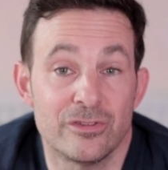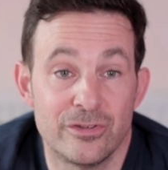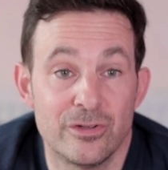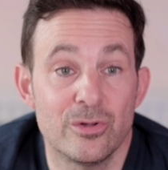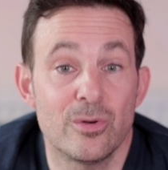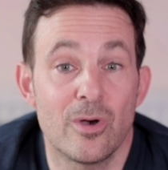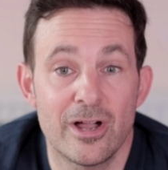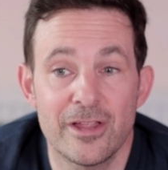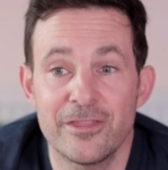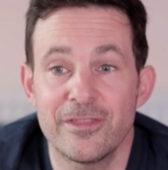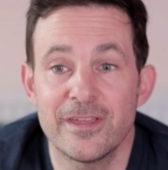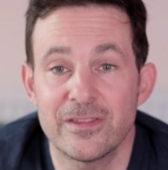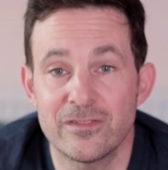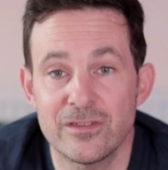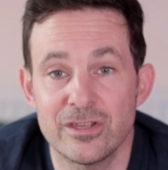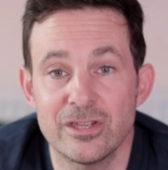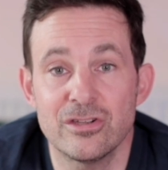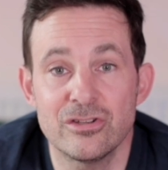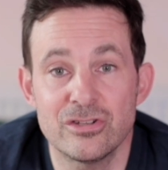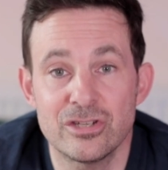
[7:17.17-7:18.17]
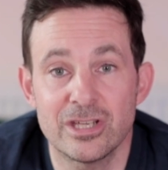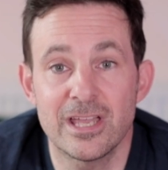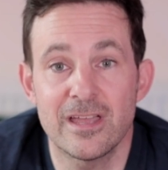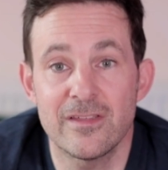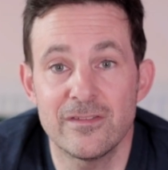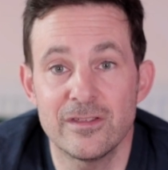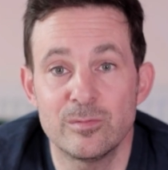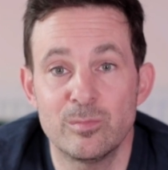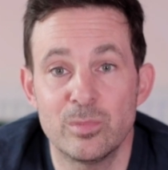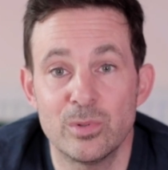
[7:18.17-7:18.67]
do I think that you should
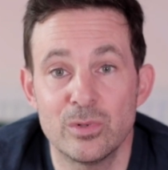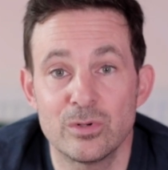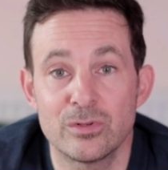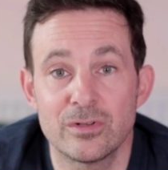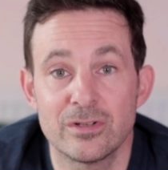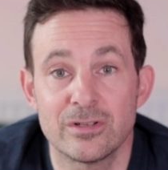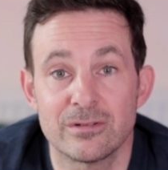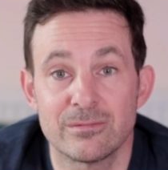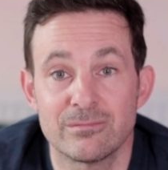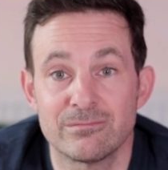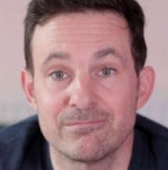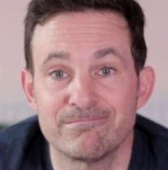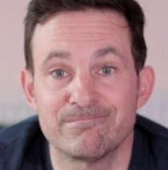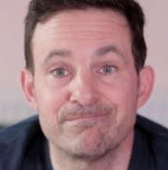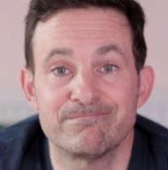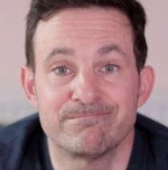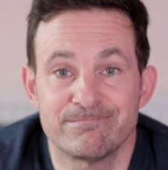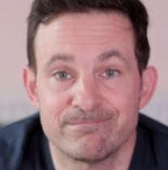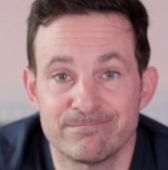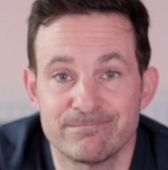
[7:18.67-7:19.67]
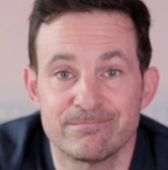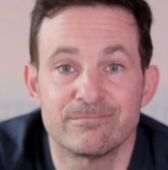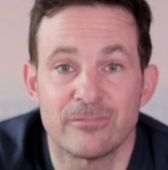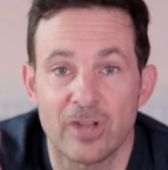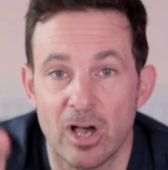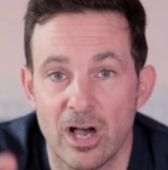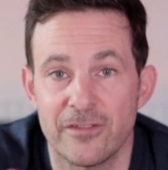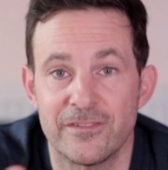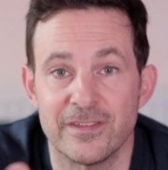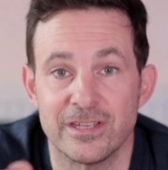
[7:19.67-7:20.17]
get this board?
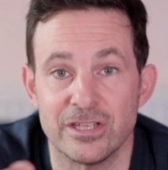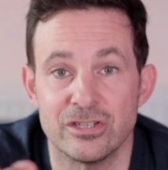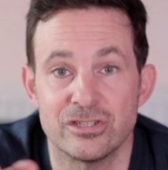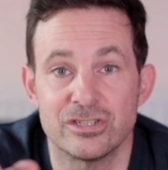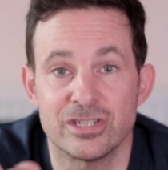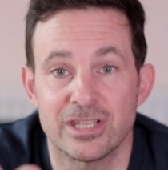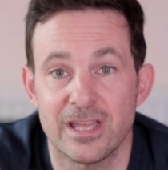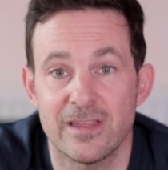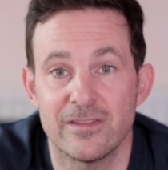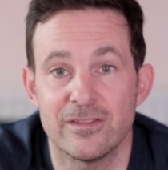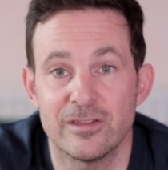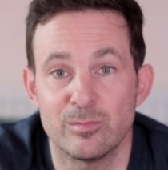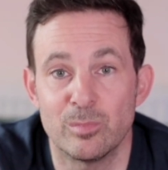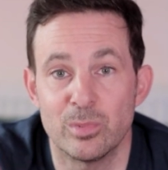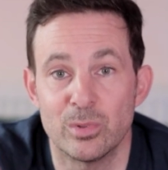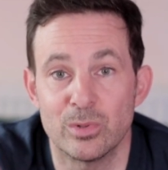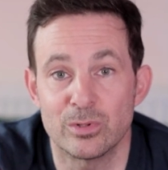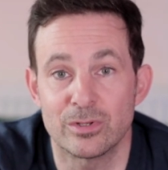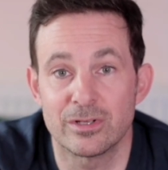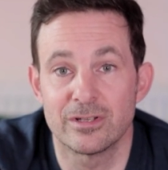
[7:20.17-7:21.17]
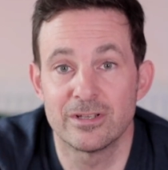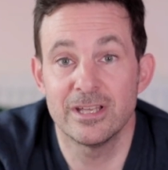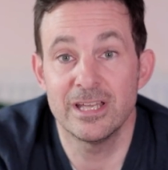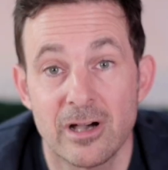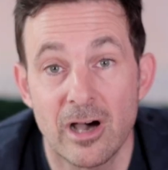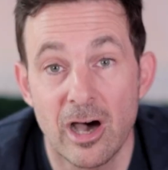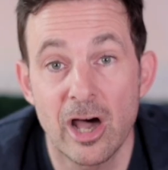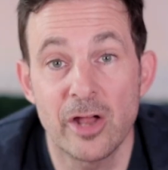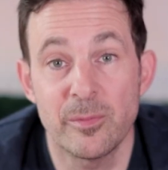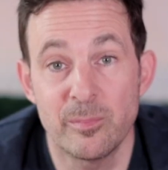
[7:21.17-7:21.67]
I think you should get this board.
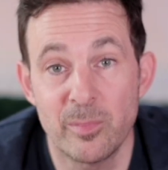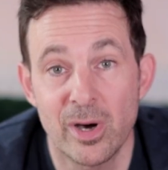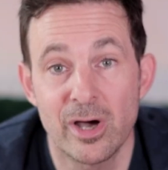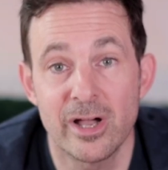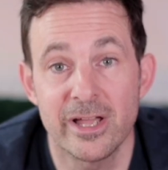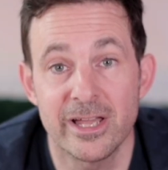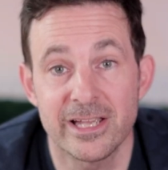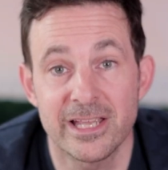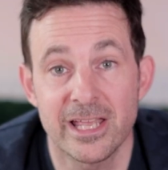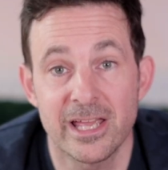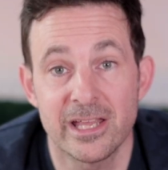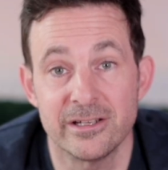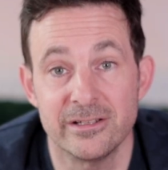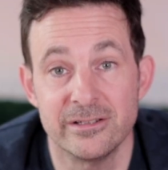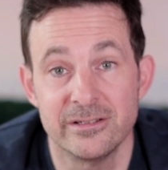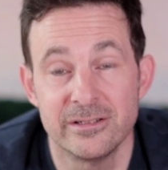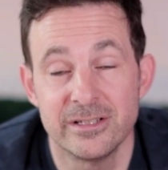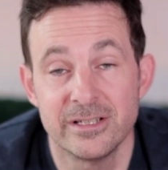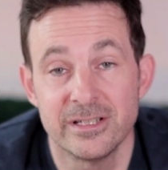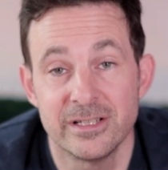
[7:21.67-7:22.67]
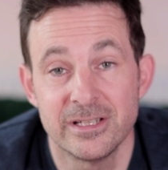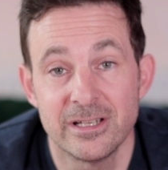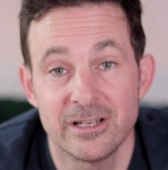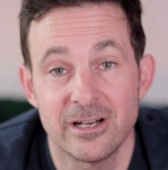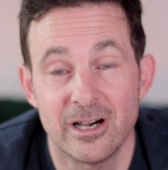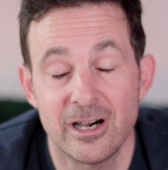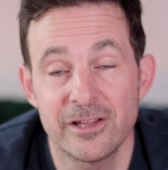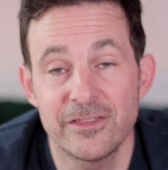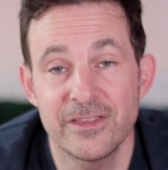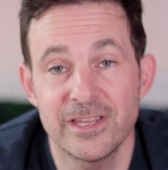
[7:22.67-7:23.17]
I'd buy it again.
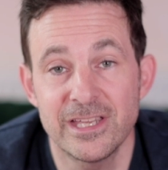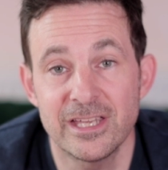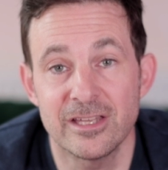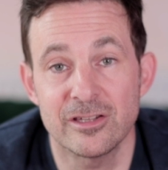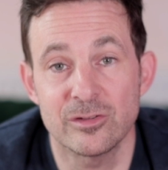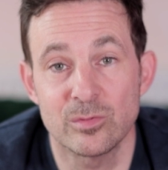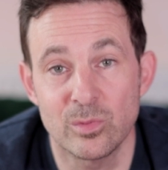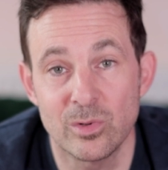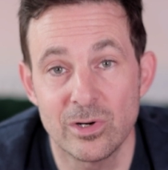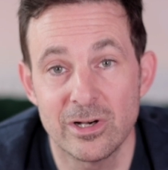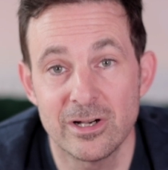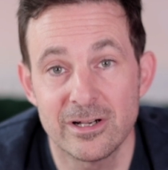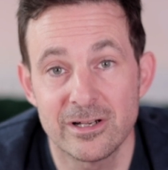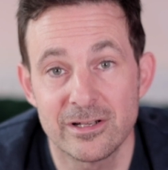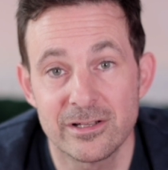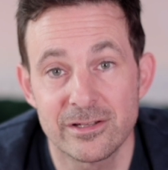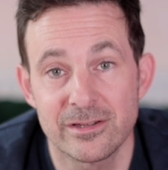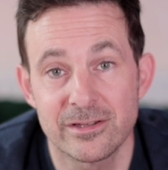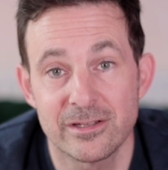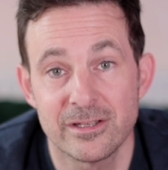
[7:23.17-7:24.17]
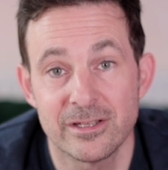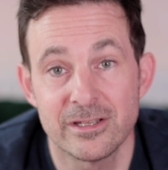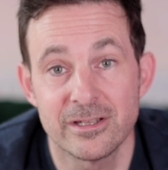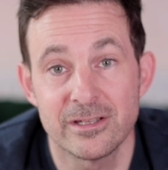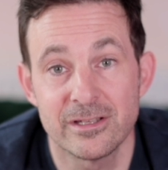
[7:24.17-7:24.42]
I think it's worth